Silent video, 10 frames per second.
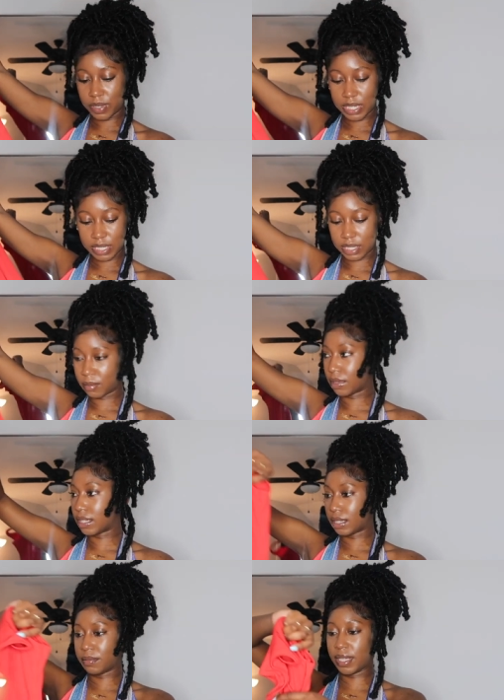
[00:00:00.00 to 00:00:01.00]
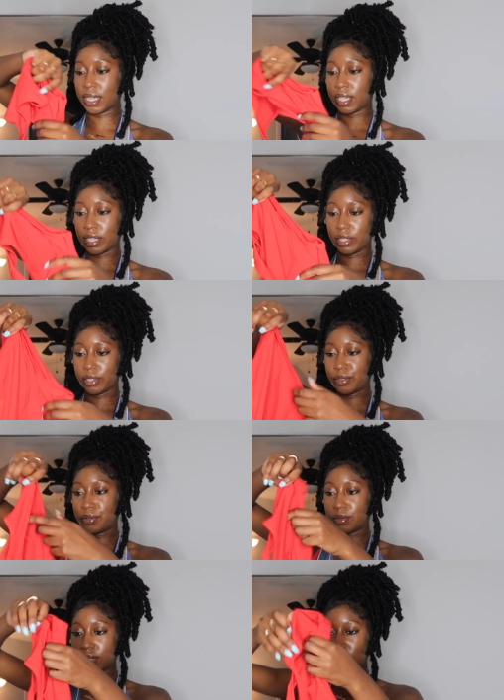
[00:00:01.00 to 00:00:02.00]
We need something to be
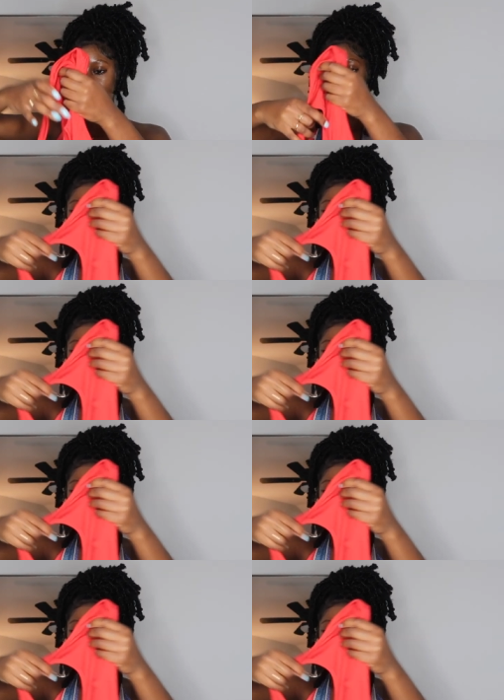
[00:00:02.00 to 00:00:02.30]
cute.